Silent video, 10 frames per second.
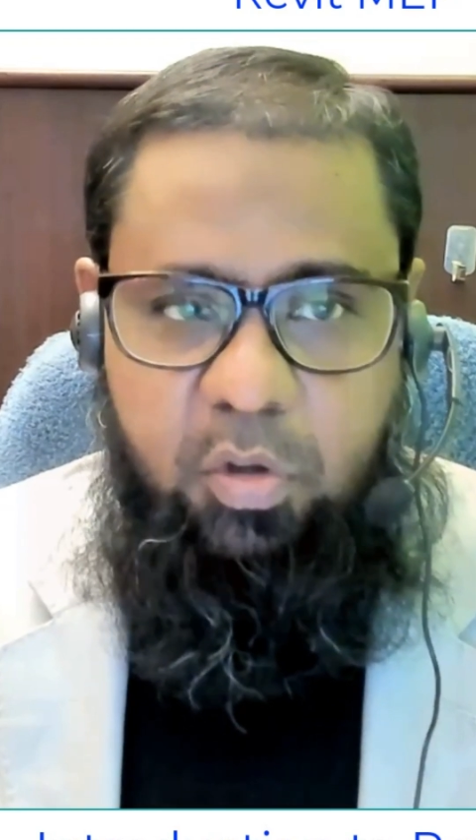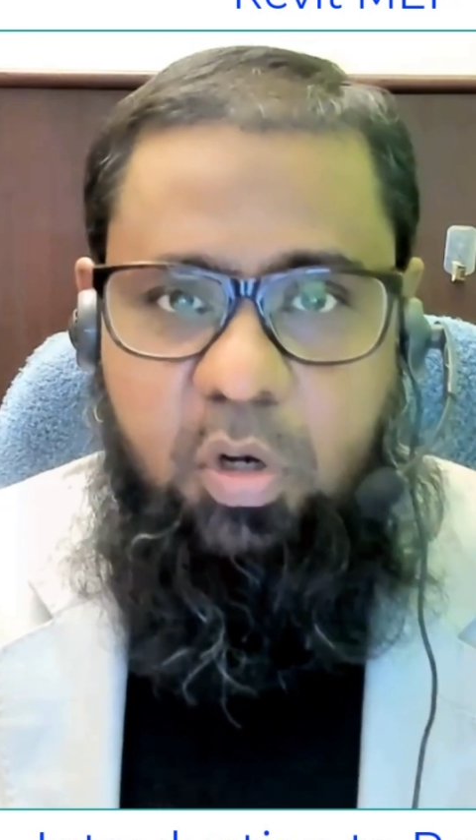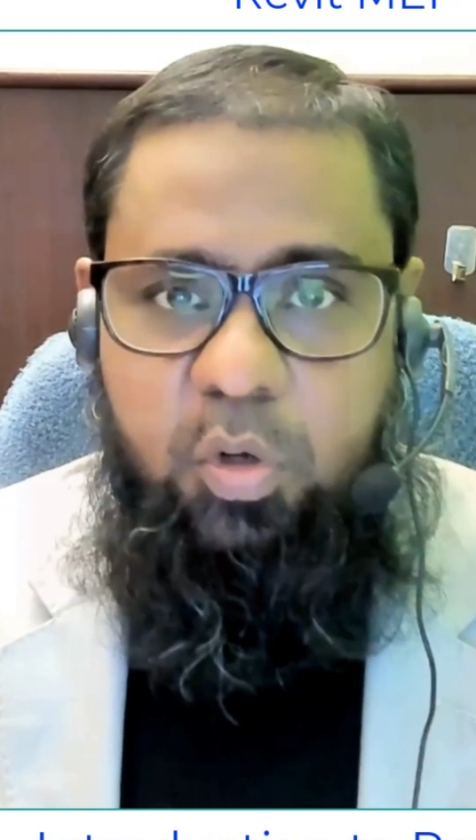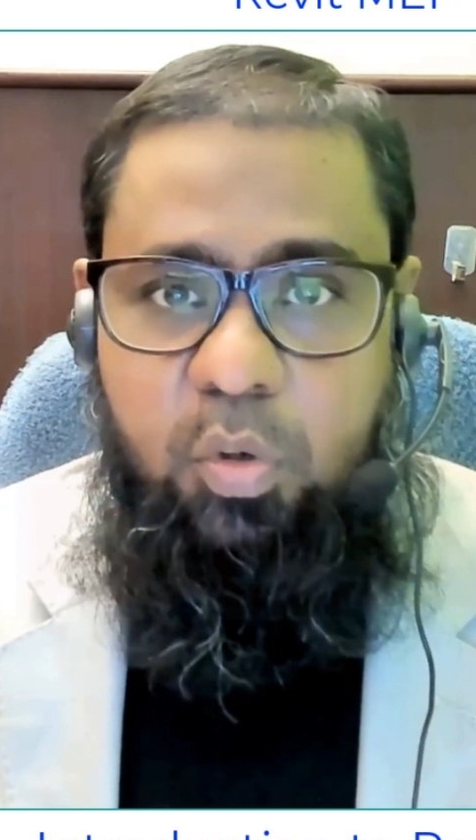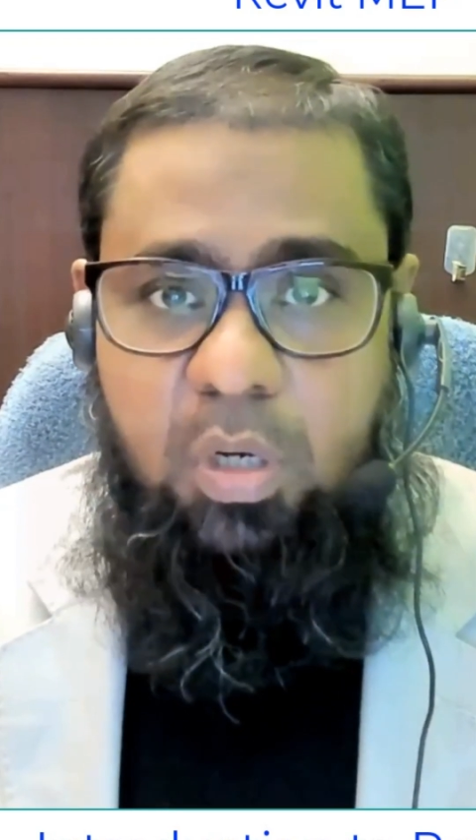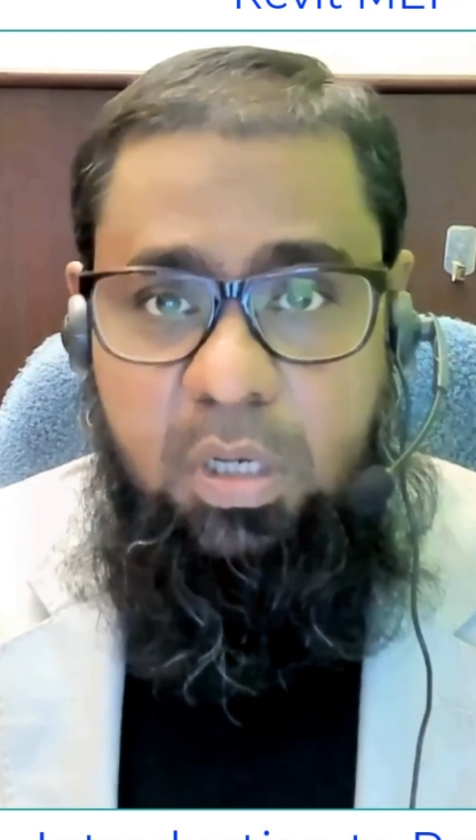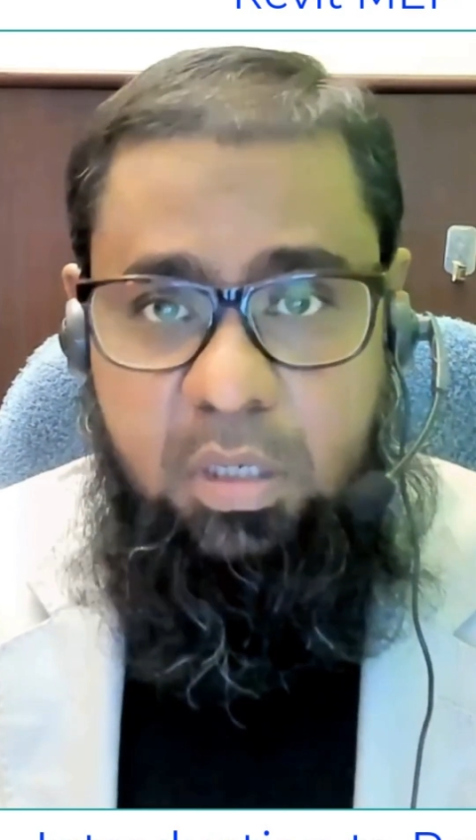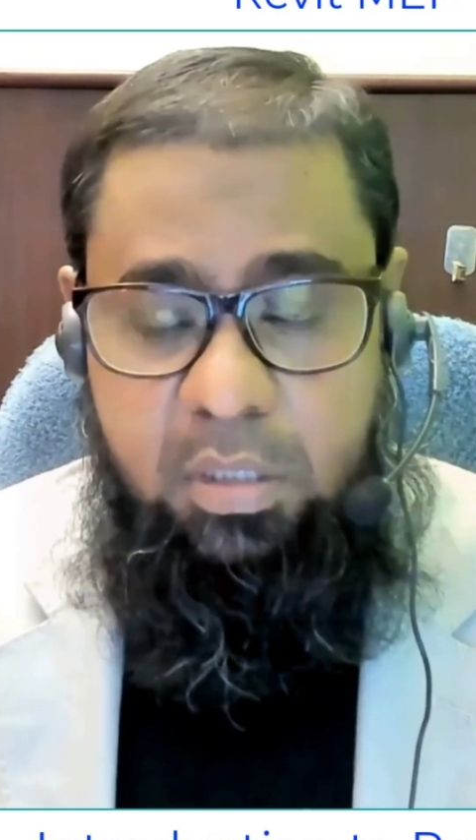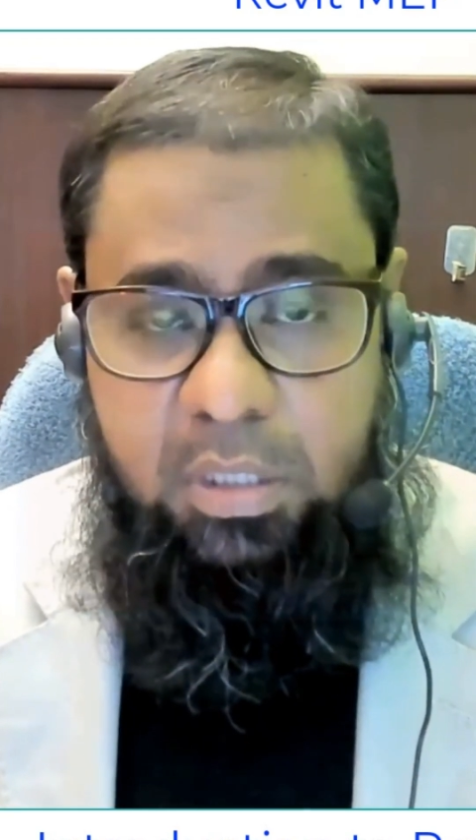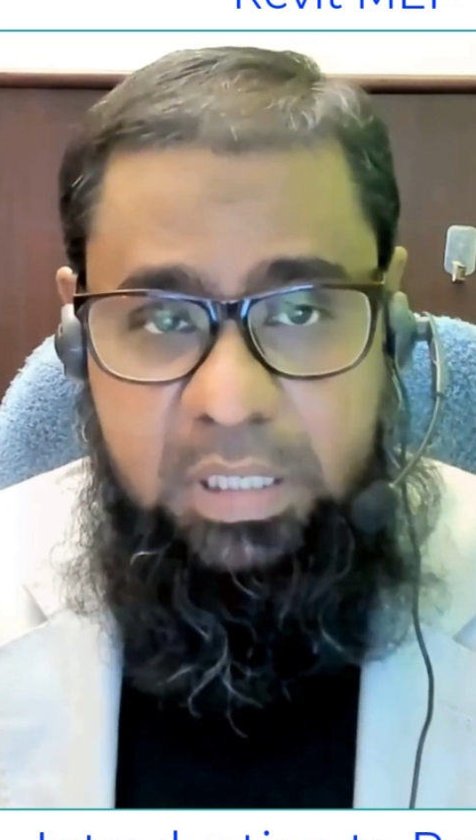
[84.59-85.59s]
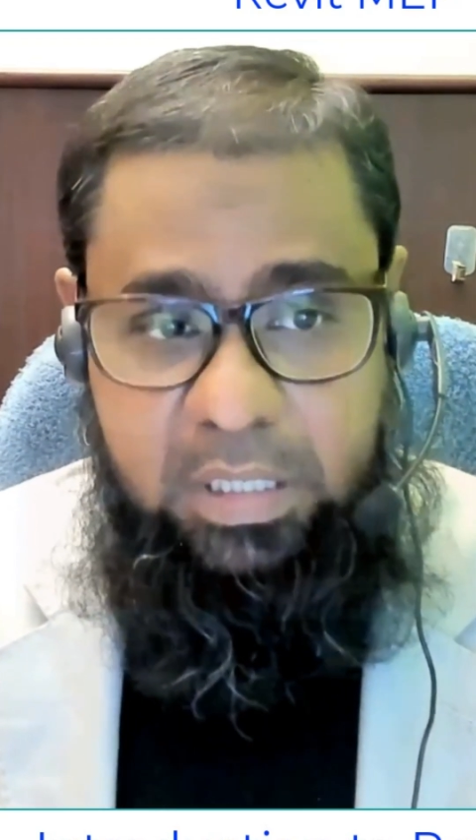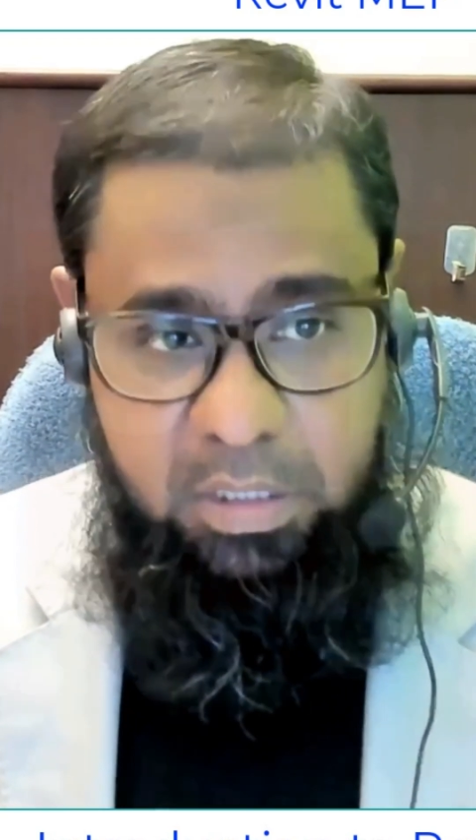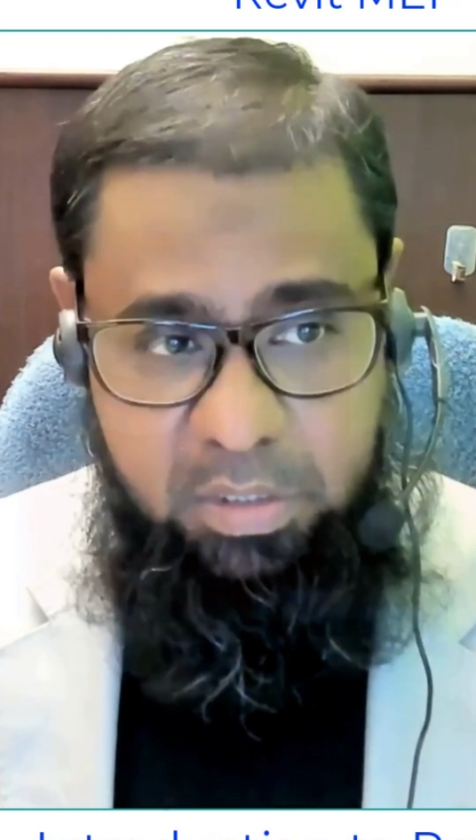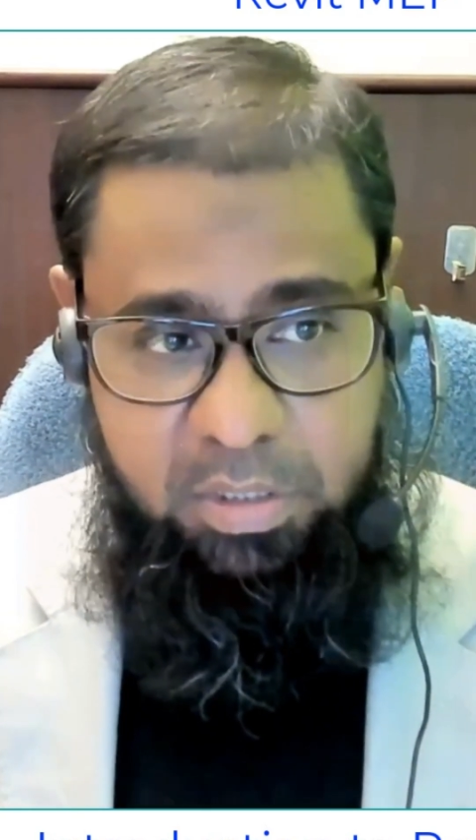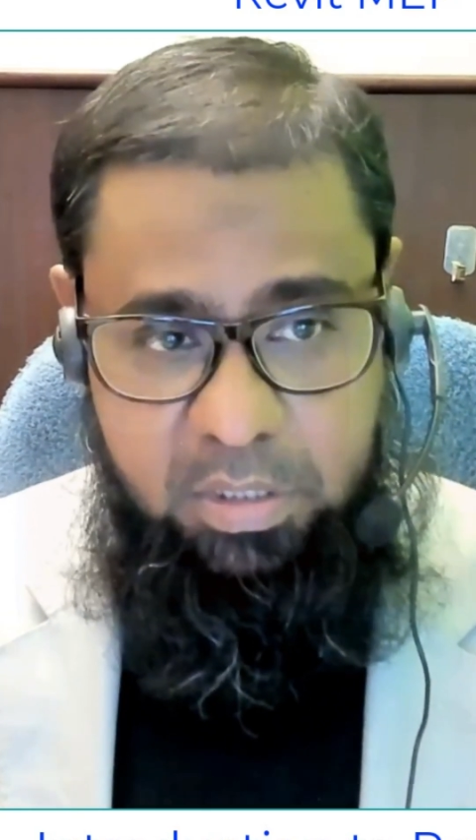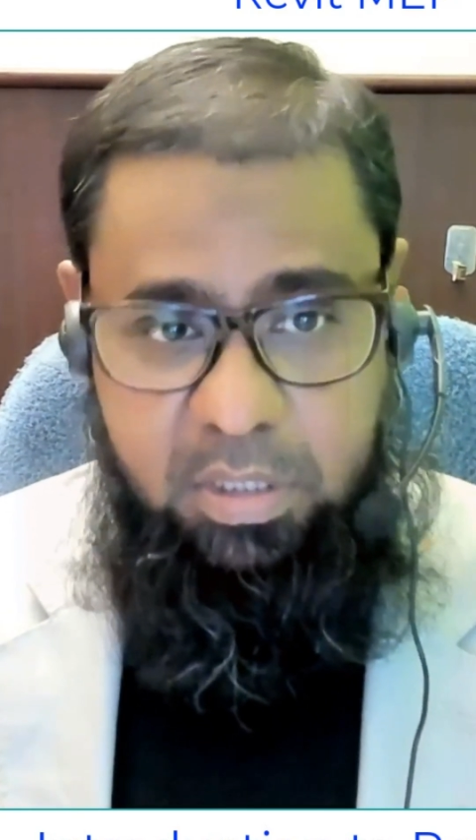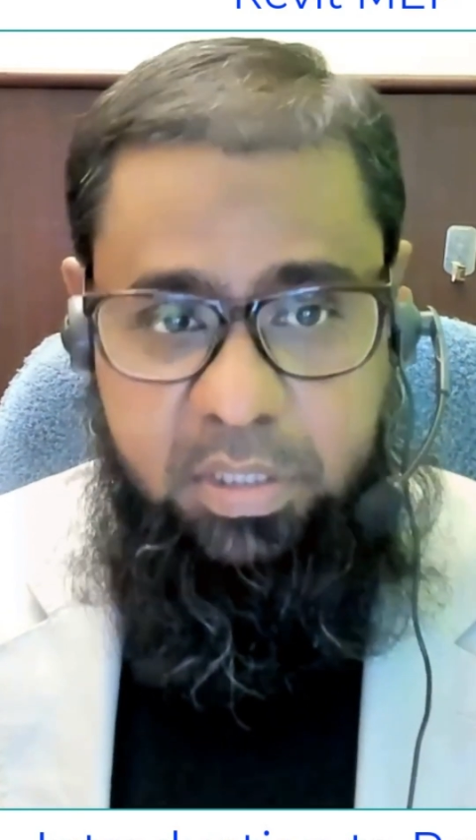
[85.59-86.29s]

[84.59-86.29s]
you're going to learn in this